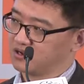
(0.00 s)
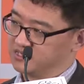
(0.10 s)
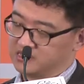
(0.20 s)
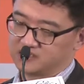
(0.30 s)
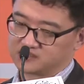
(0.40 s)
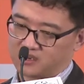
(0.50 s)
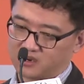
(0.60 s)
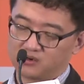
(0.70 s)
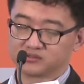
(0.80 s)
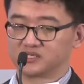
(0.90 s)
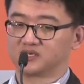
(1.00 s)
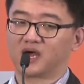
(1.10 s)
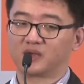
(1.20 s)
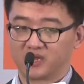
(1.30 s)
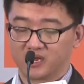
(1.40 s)
It is hosted in
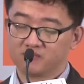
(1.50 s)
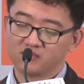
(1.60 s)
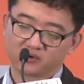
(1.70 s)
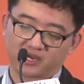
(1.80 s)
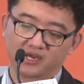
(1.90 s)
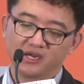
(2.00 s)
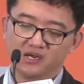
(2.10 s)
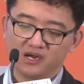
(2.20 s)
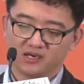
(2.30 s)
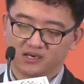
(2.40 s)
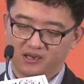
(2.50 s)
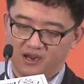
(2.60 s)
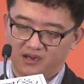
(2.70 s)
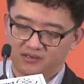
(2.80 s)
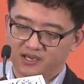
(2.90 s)
IBM, okay? And
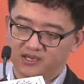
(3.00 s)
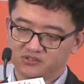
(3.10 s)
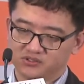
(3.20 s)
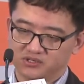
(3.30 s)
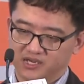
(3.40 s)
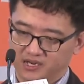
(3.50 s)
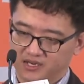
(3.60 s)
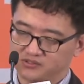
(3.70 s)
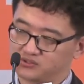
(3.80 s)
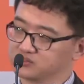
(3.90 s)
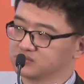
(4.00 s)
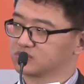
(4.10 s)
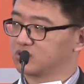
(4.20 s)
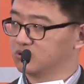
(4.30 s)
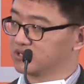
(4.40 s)
then you can do
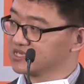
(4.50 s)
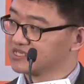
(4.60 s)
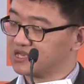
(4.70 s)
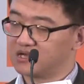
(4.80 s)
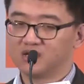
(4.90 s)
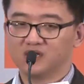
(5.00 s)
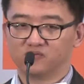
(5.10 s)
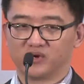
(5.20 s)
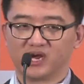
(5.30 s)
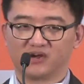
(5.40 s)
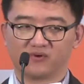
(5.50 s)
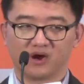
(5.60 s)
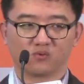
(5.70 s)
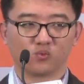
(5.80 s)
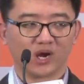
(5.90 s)
coding there. We have
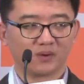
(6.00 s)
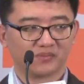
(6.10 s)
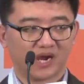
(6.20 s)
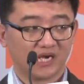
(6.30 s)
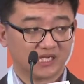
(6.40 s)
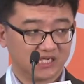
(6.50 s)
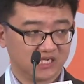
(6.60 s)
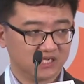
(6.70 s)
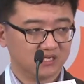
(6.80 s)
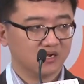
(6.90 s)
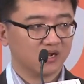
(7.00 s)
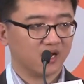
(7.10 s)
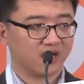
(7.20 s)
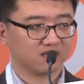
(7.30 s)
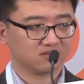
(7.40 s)
a web IDE,
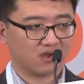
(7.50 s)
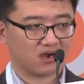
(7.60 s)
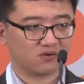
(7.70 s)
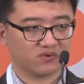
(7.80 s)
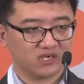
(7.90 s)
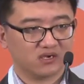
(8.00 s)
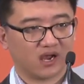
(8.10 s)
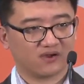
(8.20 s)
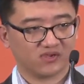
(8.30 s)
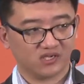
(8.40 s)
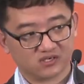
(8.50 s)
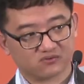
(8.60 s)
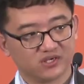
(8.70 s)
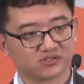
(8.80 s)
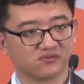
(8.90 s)
and we have
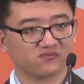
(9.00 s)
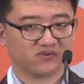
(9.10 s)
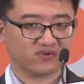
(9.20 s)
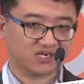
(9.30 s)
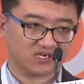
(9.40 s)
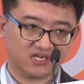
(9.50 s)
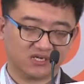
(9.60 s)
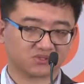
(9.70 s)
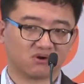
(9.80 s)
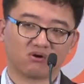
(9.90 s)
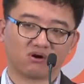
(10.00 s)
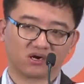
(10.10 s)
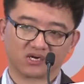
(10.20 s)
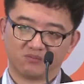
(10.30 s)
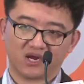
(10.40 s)
integration with Eclipse or
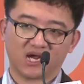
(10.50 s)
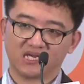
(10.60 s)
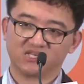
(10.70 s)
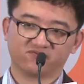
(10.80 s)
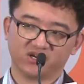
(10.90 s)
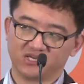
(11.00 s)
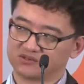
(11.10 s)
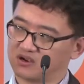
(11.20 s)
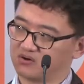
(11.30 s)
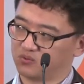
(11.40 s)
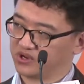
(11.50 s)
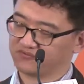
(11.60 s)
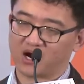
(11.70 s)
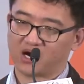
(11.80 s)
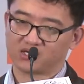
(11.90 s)
command line interface with
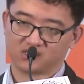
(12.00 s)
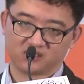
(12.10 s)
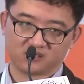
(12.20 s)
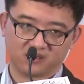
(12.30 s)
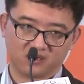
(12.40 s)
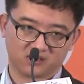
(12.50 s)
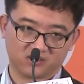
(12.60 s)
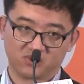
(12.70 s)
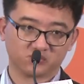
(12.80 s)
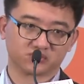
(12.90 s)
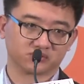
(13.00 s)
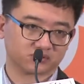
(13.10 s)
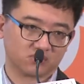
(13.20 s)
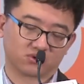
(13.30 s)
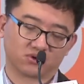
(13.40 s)
other development tools
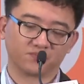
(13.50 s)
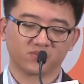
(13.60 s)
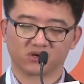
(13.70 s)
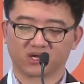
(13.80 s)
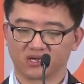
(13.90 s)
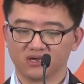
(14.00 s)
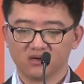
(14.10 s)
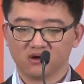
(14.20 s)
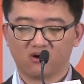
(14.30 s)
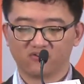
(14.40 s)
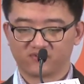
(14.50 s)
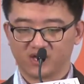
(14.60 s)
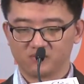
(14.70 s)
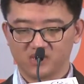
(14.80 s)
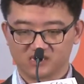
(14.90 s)
local, okay? All of
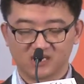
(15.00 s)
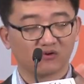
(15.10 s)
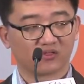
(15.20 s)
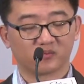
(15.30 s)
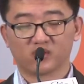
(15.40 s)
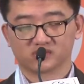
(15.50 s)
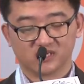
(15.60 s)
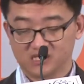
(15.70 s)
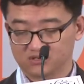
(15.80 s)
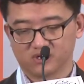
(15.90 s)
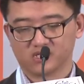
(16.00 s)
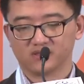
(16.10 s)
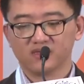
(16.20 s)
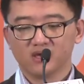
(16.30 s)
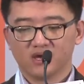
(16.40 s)
them is out of the box integrated.
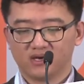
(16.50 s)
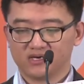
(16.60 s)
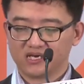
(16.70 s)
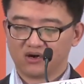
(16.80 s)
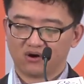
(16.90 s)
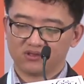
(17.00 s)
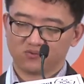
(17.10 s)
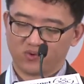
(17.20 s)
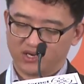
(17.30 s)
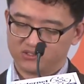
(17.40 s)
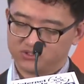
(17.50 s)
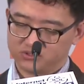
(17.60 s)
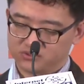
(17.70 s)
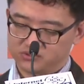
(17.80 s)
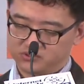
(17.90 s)
And later on, when
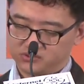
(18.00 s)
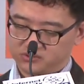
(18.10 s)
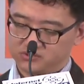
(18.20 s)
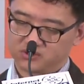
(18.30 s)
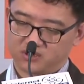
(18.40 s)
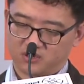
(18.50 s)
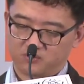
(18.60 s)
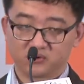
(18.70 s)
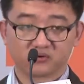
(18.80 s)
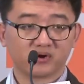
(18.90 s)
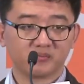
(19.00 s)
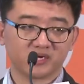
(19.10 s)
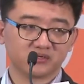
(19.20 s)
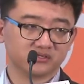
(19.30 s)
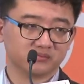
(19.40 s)
you do the
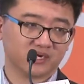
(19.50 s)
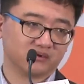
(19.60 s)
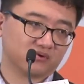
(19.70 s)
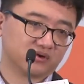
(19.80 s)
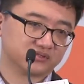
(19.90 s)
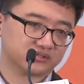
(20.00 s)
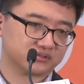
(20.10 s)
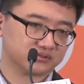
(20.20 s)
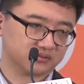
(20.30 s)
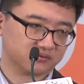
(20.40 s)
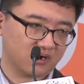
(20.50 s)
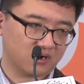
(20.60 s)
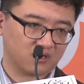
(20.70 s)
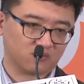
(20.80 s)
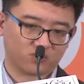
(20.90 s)
programming, you may want to
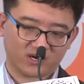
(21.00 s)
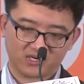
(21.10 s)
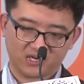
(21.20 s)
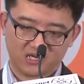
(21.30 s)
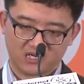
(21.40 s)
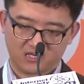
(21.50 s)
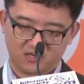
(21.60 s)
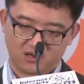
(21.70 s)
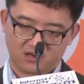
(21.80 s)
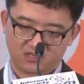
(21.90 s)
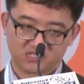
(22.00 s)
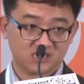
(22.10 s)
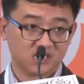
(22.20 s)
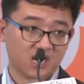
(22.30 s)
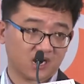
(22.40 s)
run a
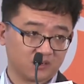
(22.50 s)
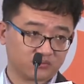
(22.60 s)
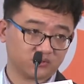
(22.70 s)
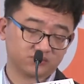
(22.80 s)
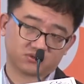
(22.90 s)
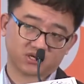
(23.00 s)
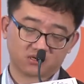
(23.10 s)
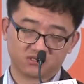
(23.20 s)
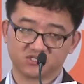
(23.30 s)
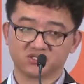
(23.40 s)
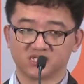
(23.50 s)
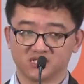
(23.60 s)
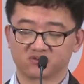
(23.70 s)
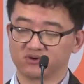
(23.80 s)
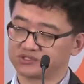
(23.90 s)
CI approach, okay? Continuous
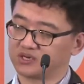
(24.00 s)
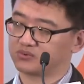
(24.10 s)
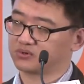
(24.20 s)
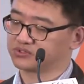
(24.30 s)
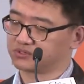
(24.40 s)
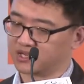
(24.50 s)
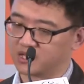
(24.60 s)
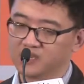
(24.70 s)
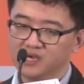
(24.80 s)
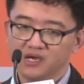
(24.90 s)
integration approach, okay?